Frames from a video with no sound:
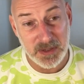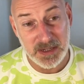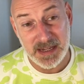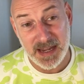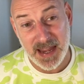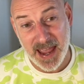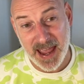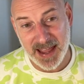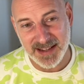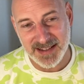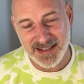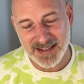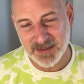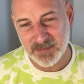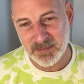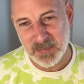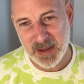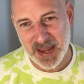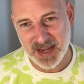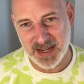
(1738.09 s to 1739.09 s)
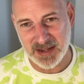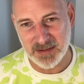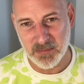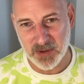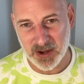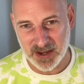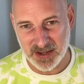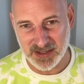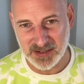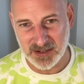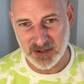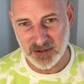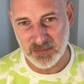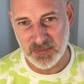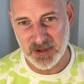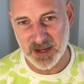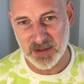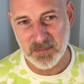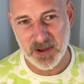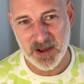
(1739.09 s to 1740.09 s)
Yet pain might be
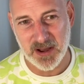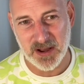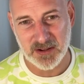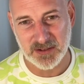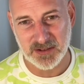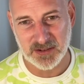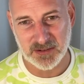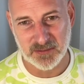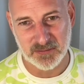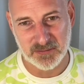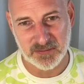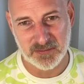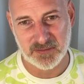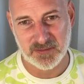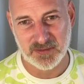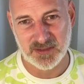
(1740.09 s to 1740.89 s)
part of